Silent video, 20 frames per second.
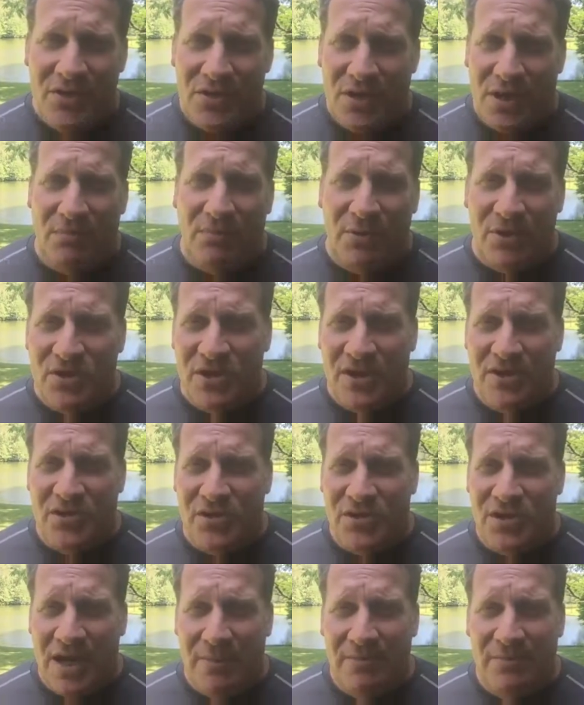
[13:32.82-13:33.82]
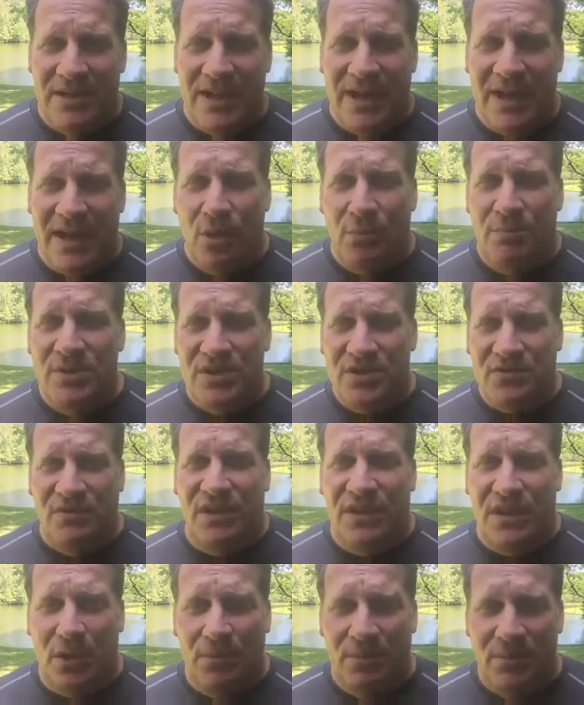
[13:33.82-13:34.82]
So I appreciate your time today. I hope this
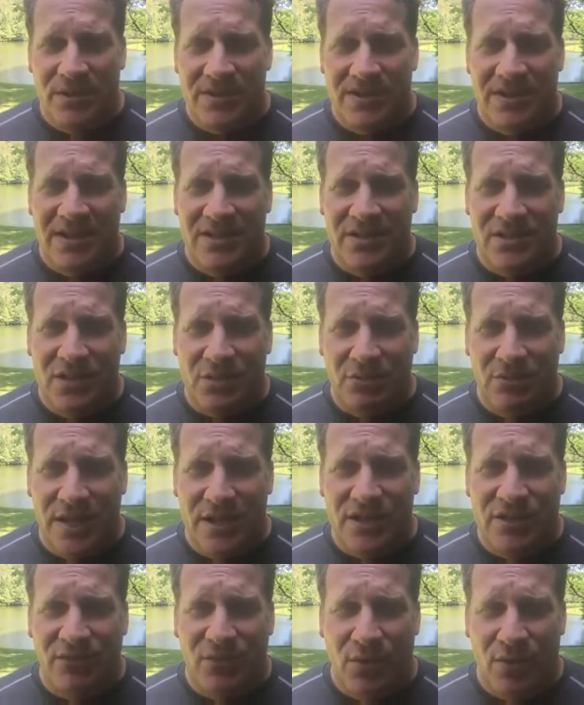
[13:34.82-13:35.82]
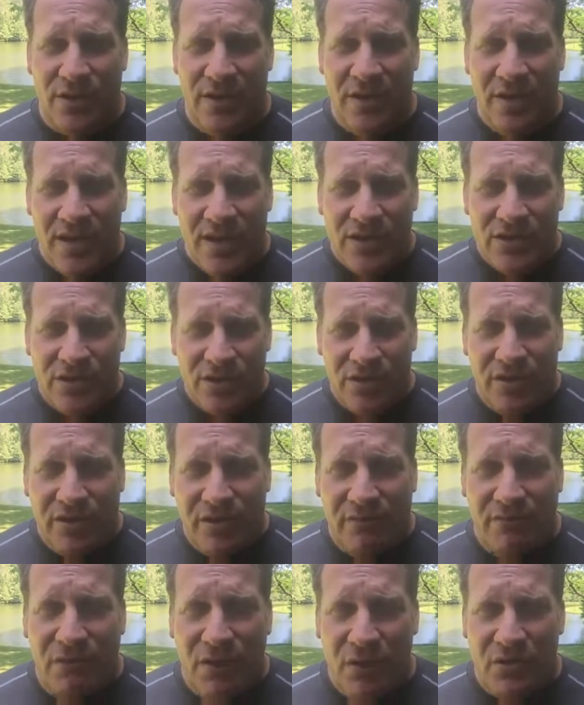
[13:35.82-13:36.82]
video puts things to rest for you so you
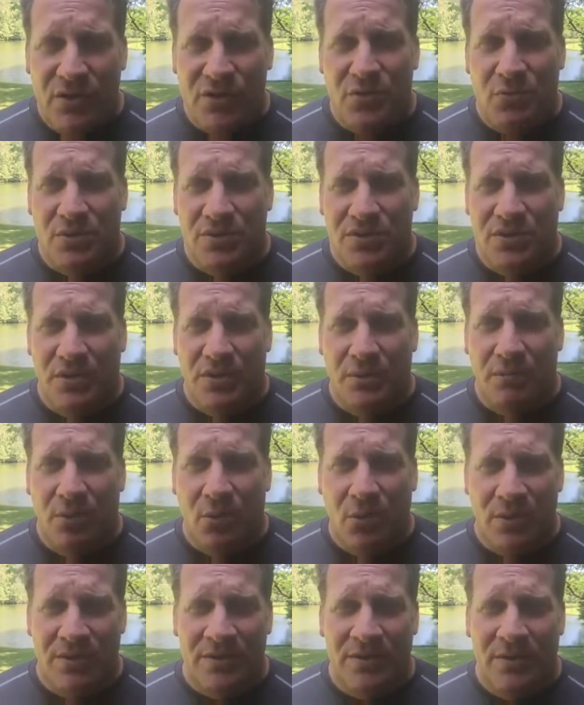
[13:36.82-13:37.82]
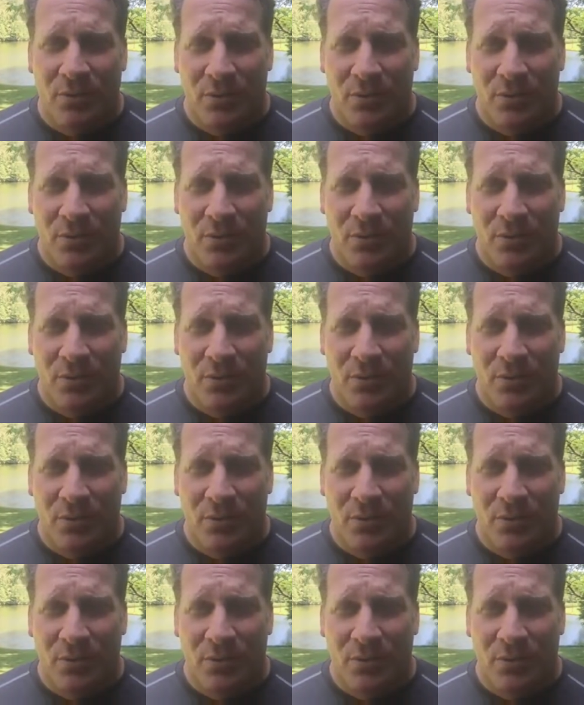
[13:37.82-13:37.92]
can focus what's important,